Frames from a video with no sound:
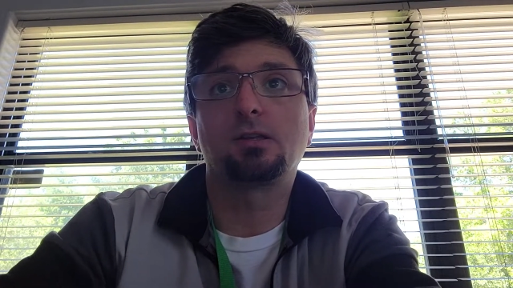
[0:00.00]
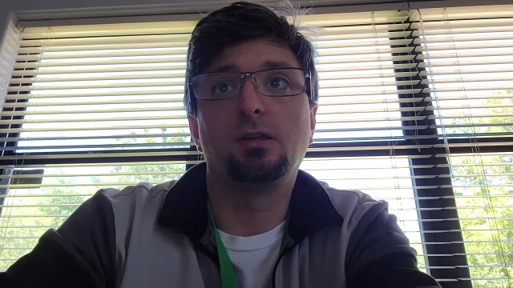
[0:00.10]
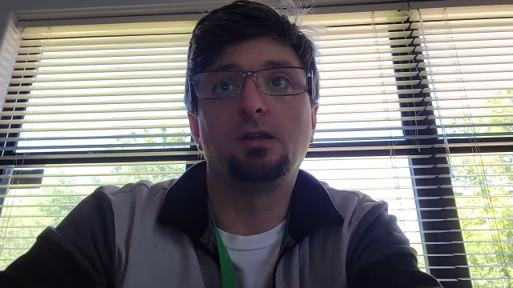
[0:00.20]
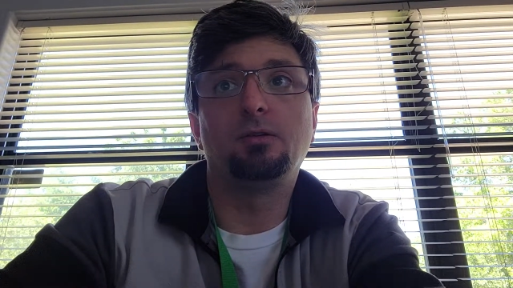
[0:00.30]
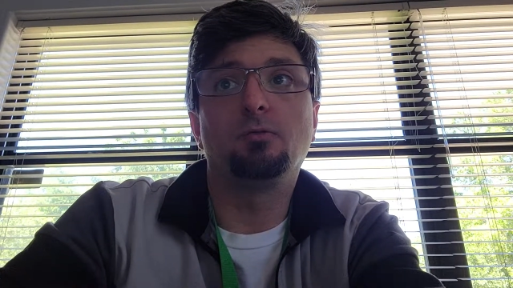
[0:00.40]

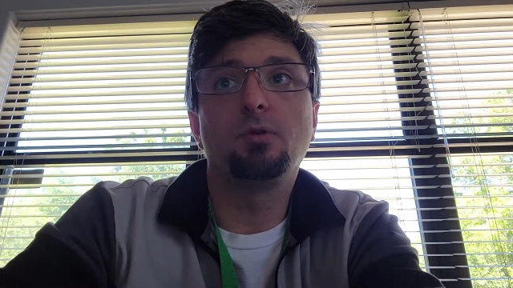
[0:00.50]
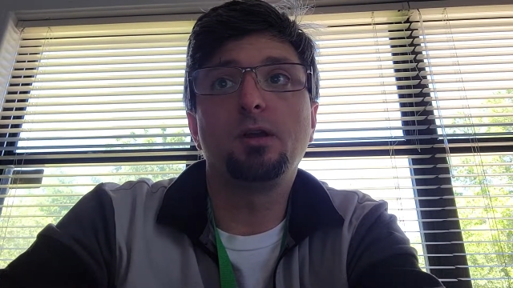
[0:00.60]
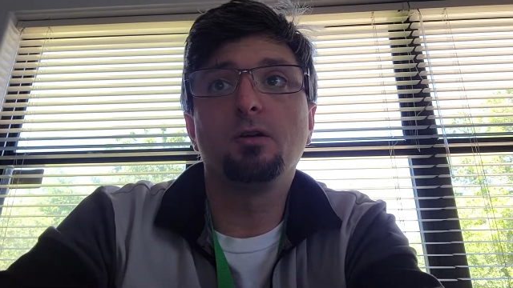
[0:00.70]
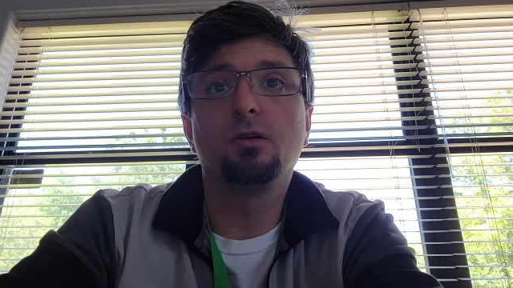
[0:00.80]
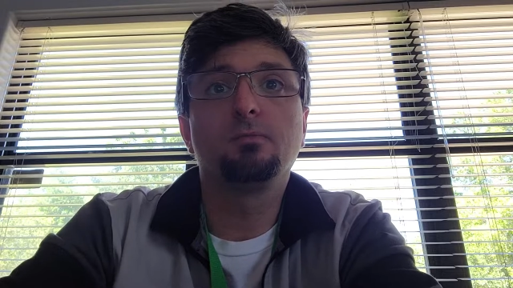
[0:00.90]
The
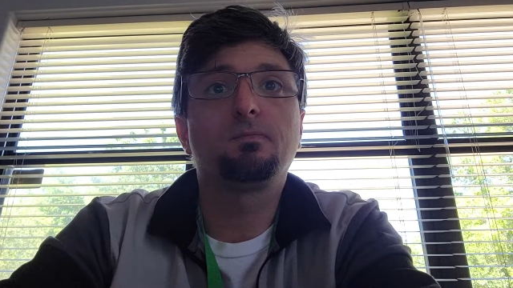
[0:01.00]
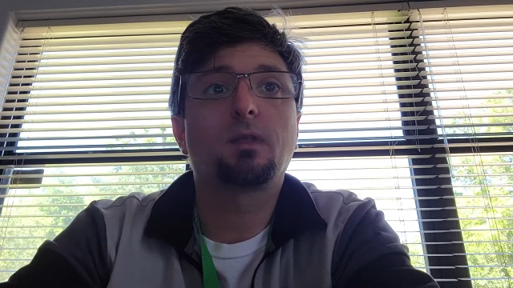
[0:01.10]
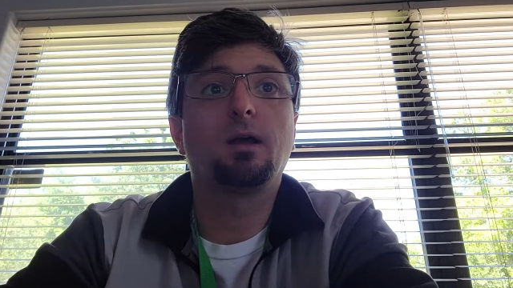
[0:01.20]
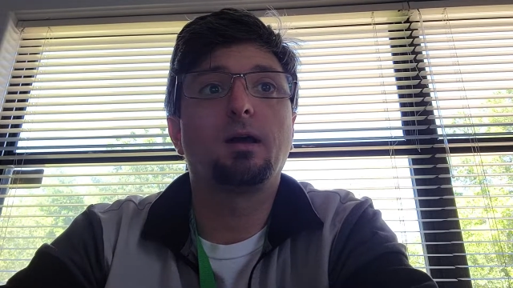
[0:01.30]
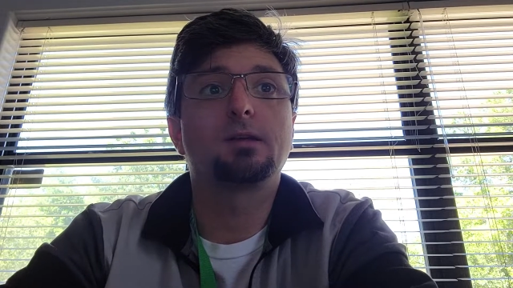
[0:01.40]
reader
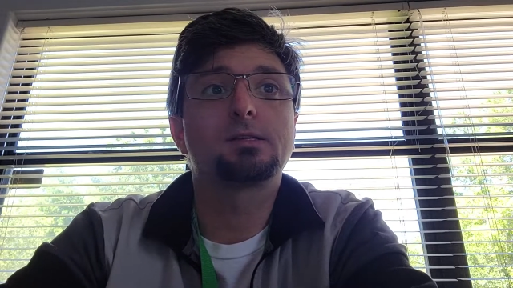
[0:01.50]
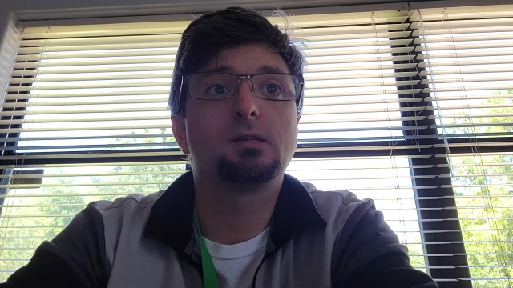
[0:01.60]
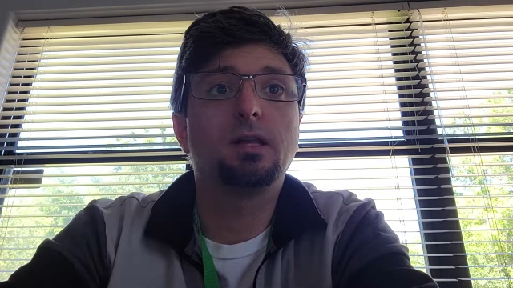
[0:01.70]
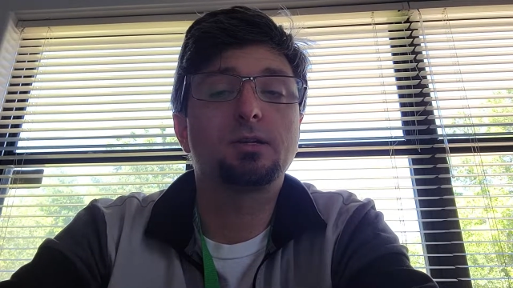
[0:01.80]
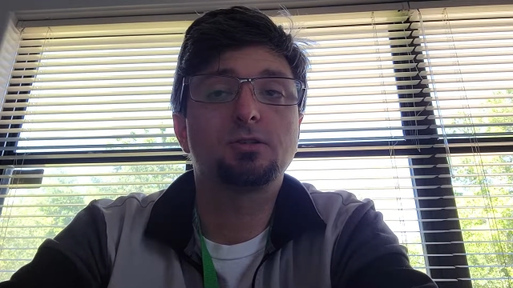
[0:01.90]

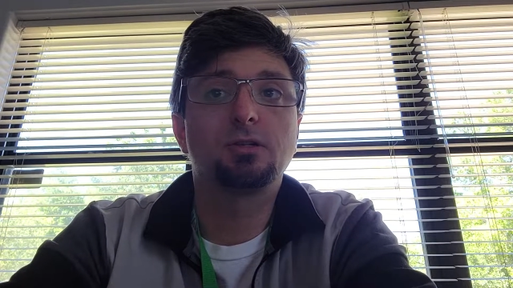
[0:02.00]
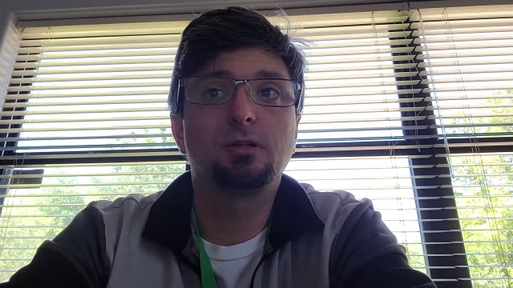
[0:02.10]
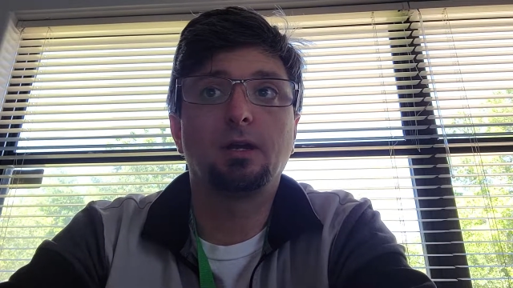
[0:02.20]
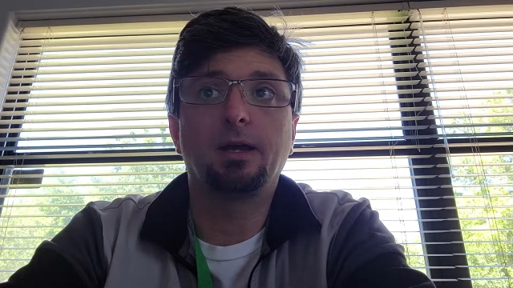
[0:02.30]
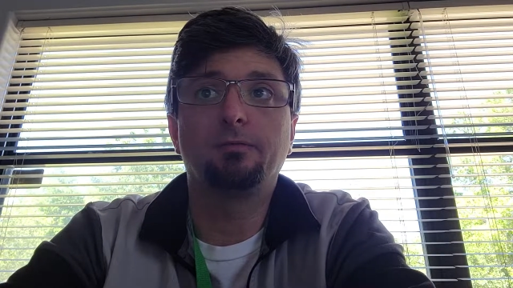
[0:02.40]

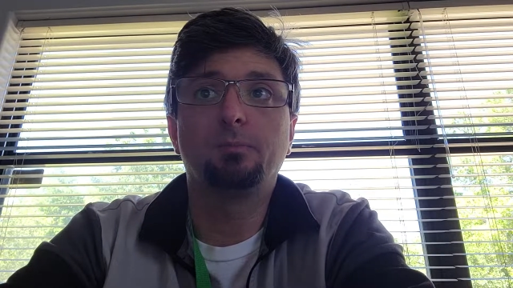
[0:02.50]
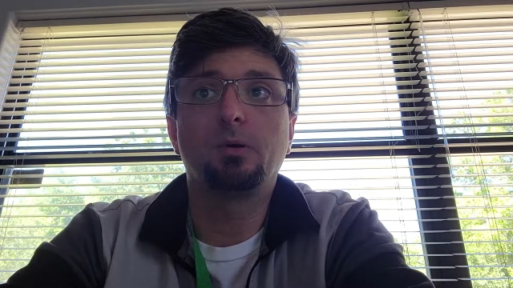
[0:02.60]
selection I have